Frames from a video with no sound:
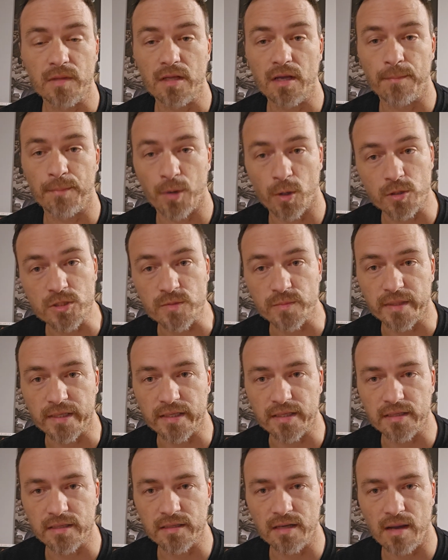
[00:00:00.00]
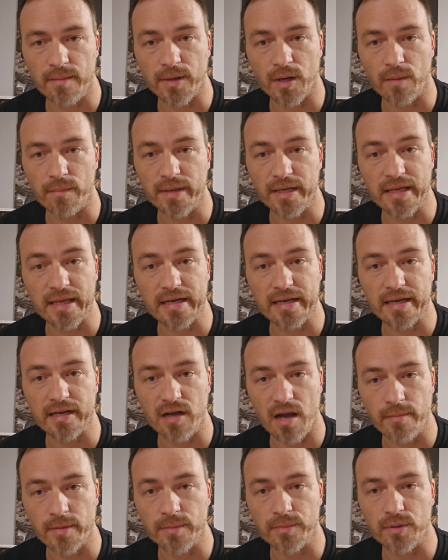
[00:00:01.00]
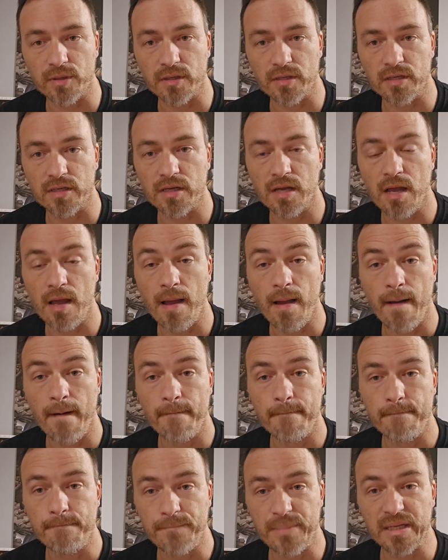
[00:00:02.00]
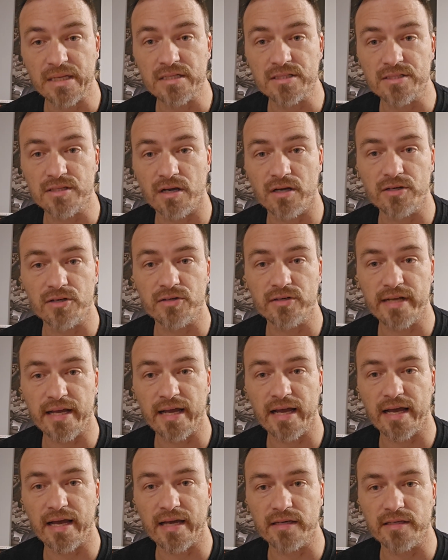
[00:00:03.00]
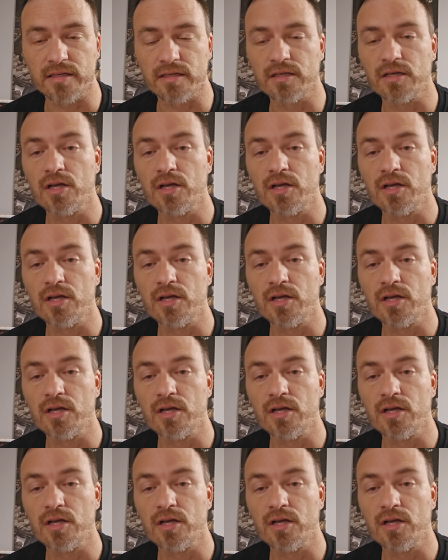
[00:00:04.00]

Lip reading: approached me about making a comic book based on her dad.